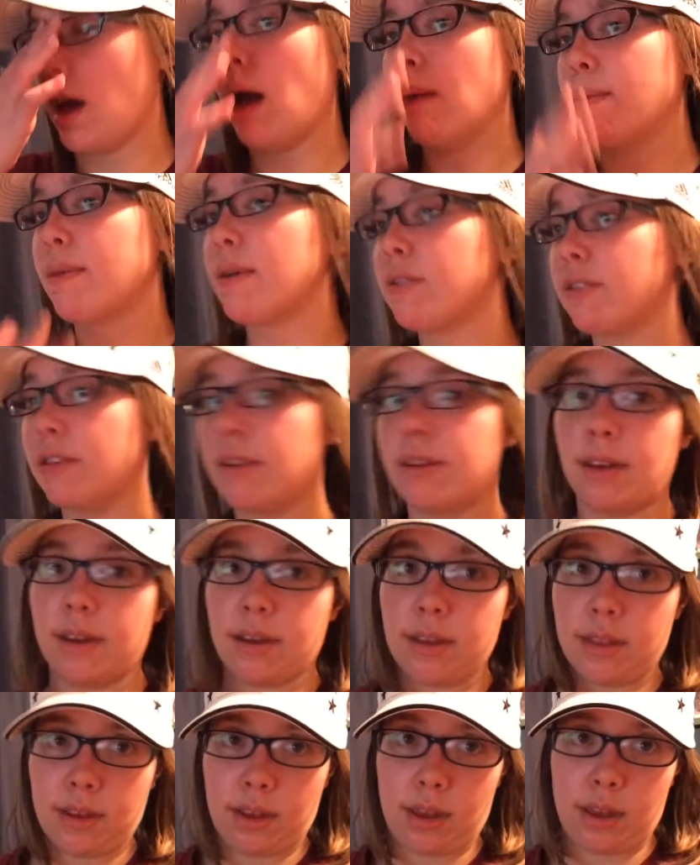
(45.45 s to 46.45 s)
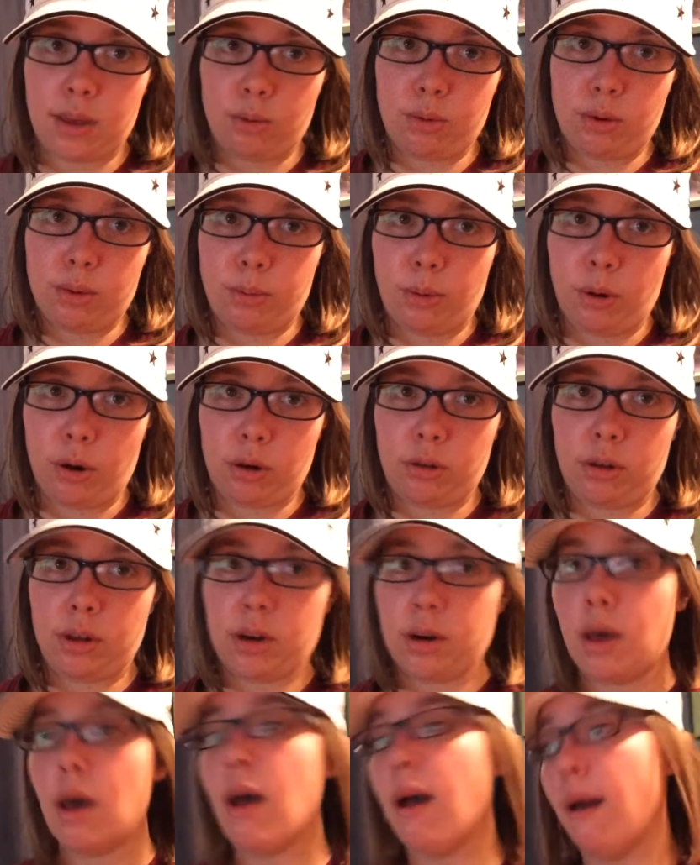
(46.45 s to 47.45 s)
I'm used to taking the Q to
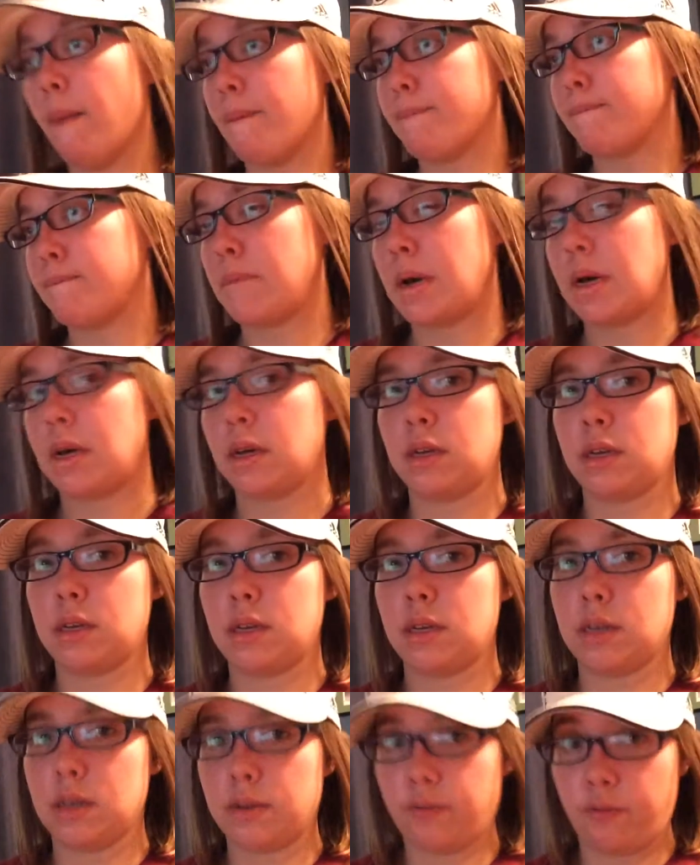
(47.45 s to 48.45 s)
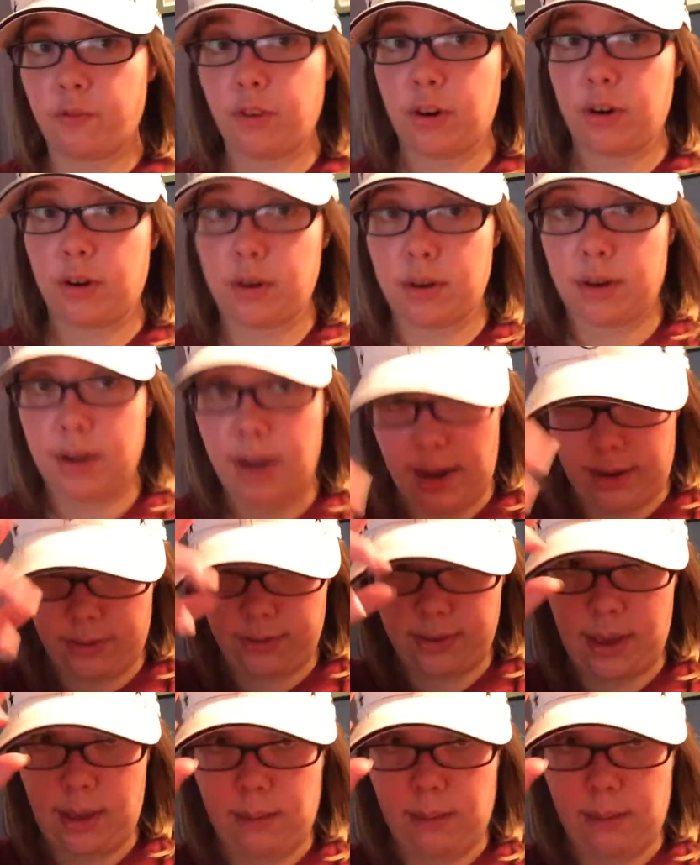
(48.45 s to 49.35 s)
Brooklyn, but for Nets